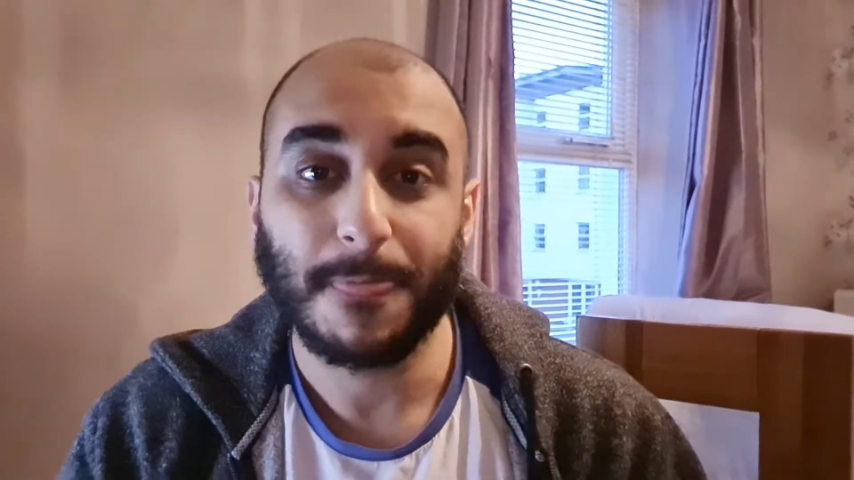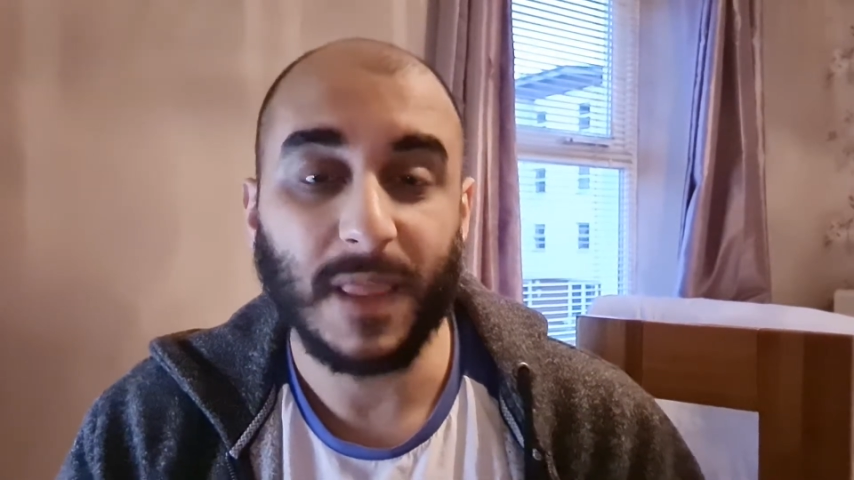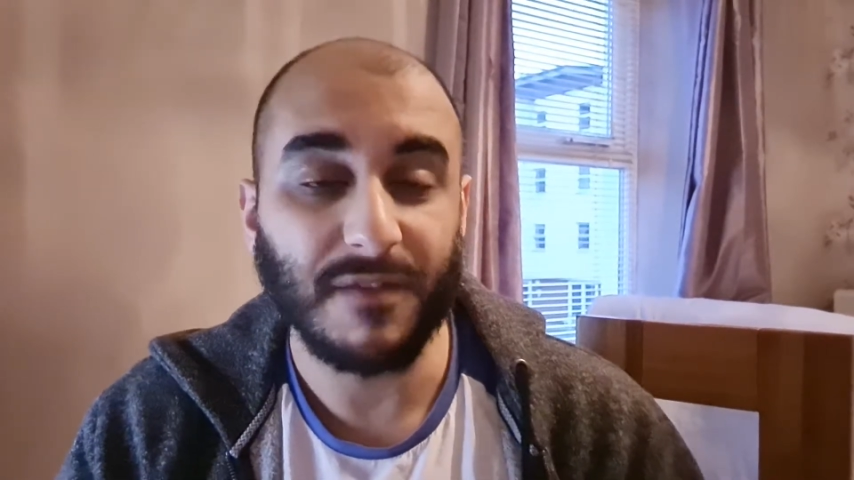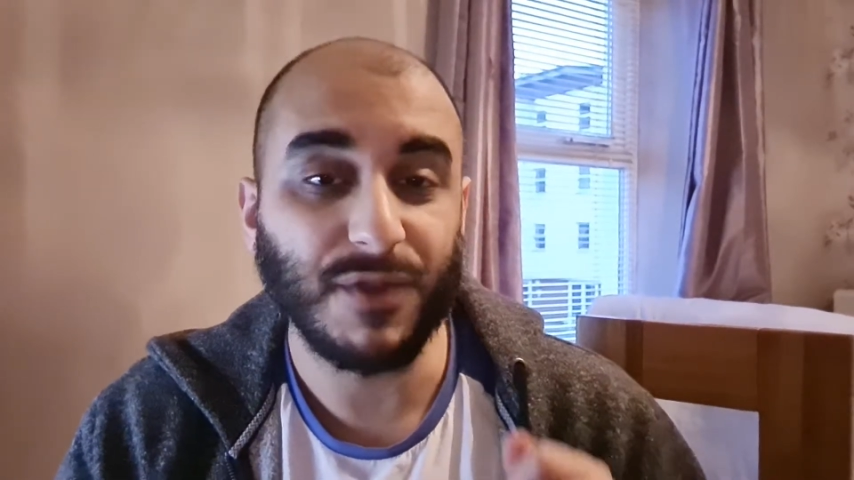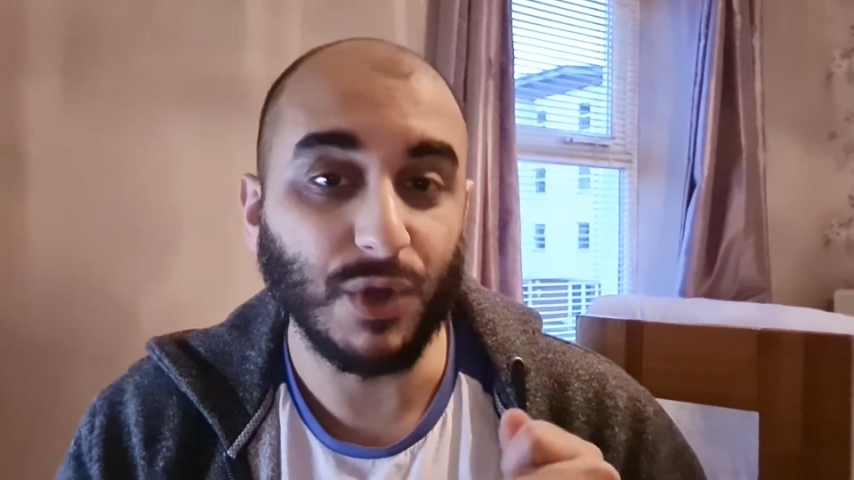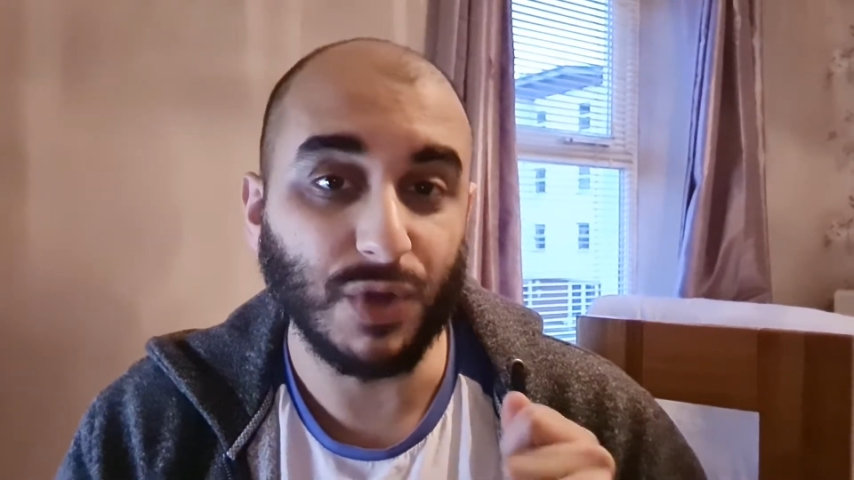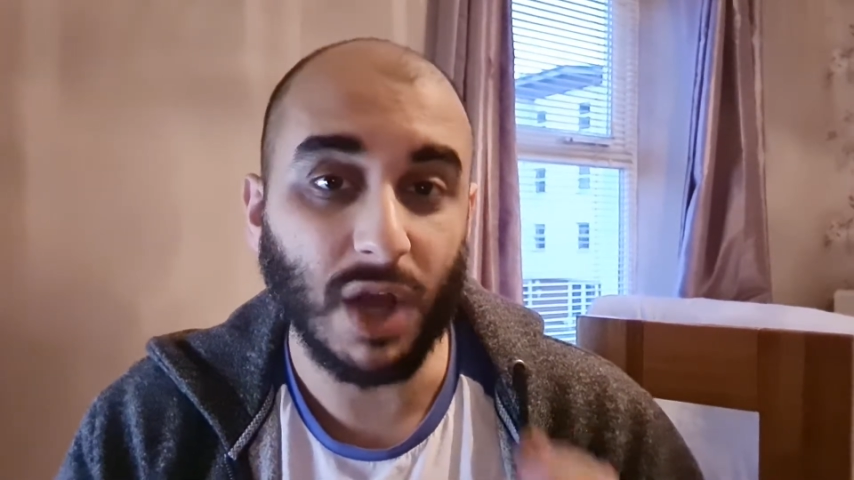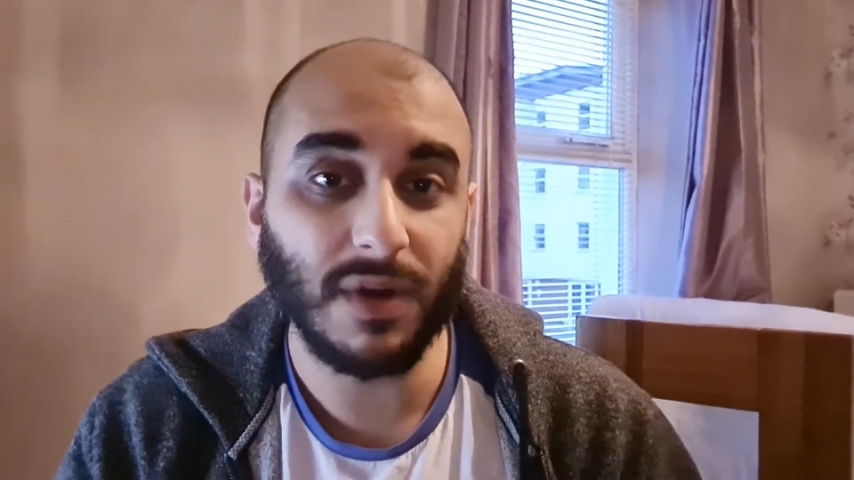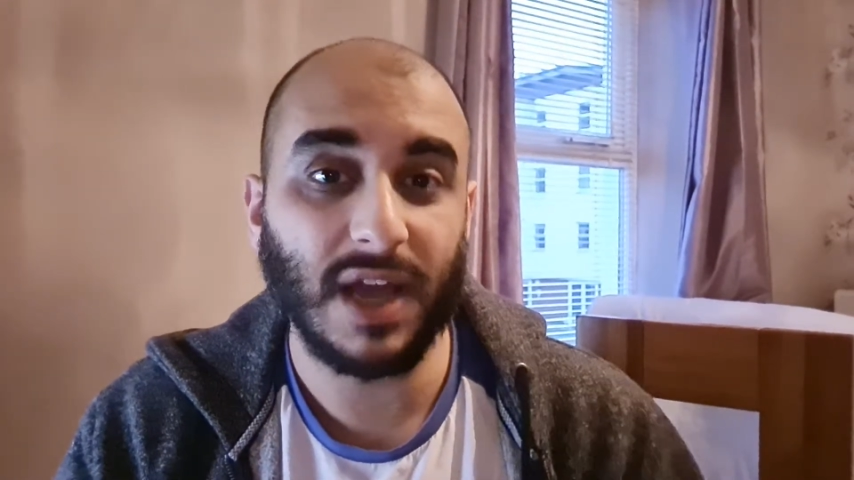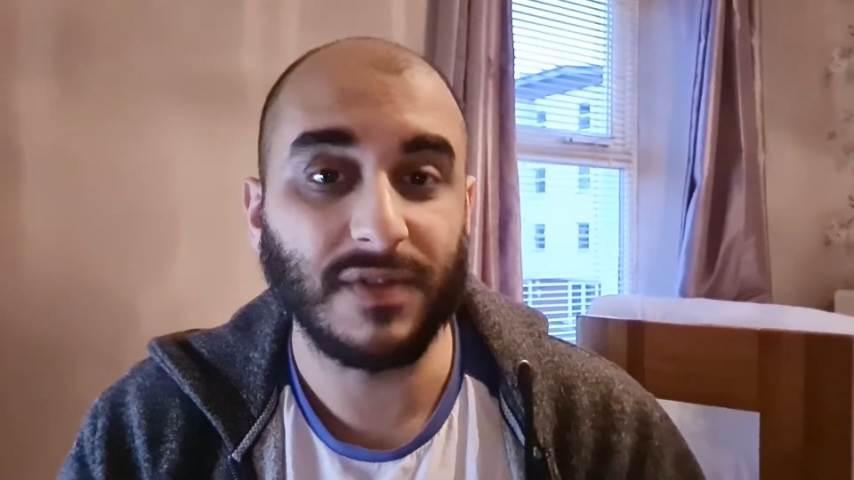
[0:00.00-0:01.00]
if you
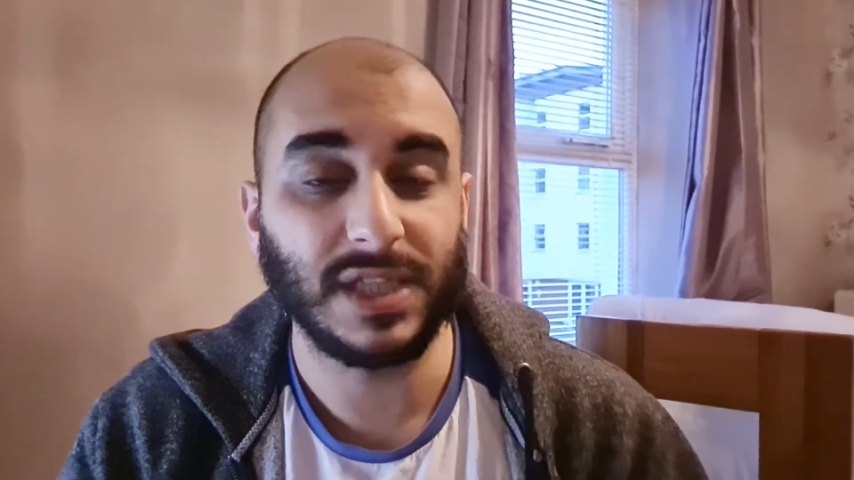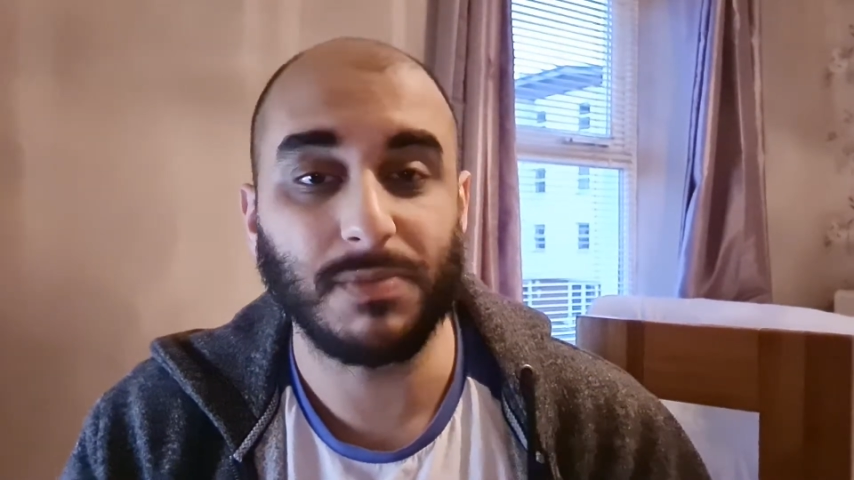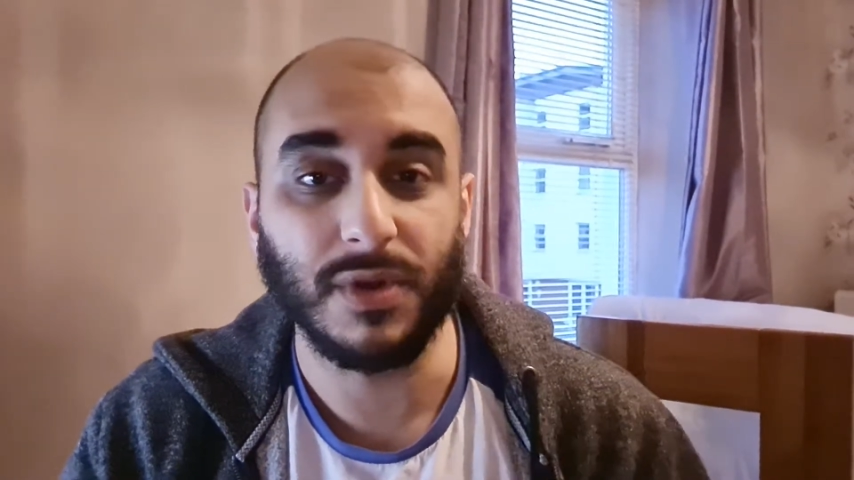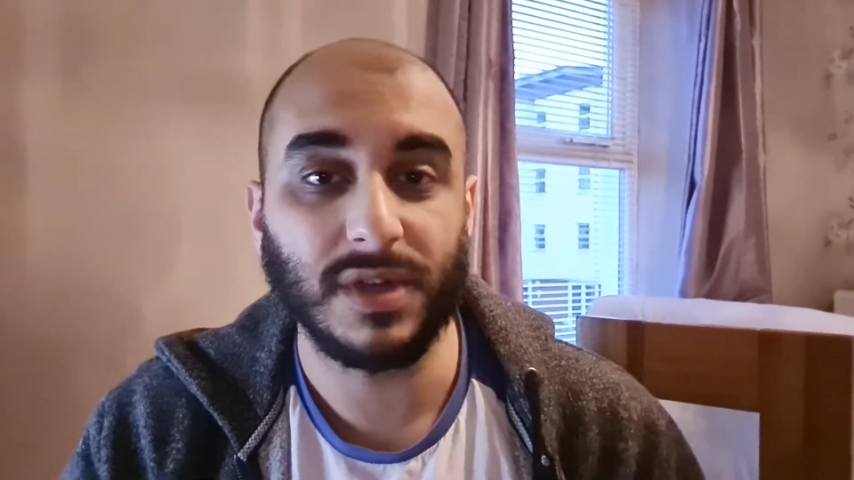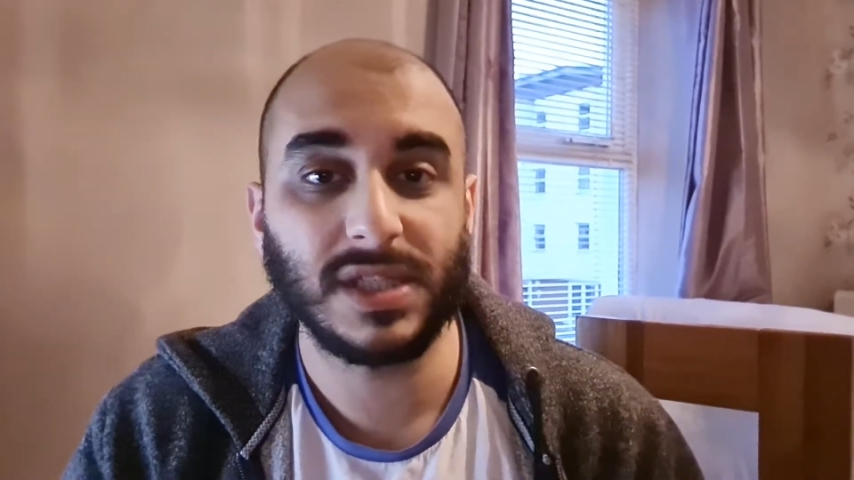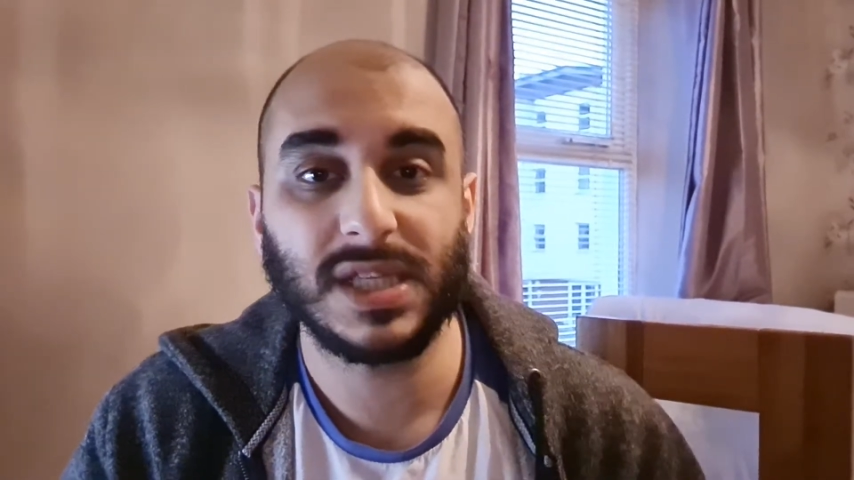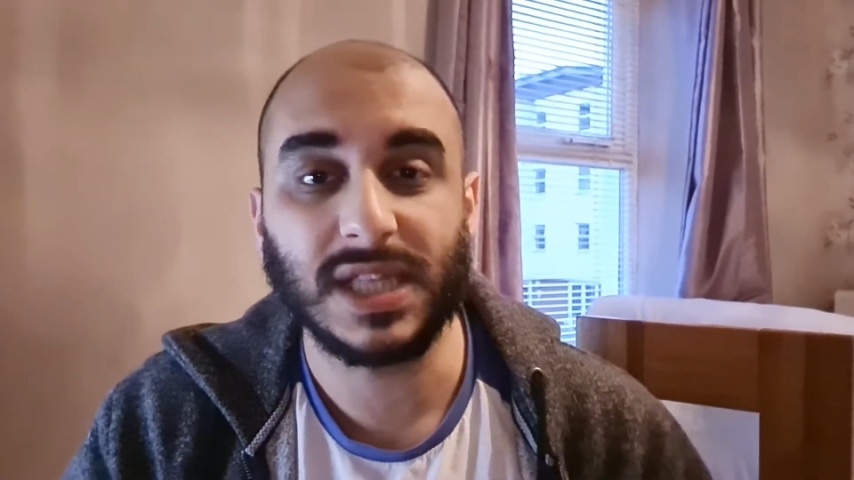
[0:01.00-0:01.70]
don't have experience,